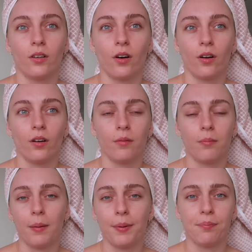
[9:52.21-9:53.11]
go
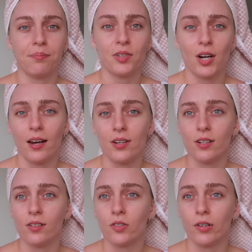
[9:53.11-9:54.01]
maybe change
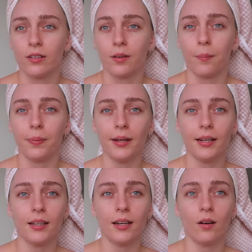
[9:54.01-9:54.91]
industries
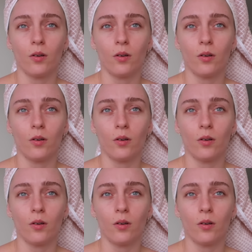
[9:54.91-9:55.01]
completely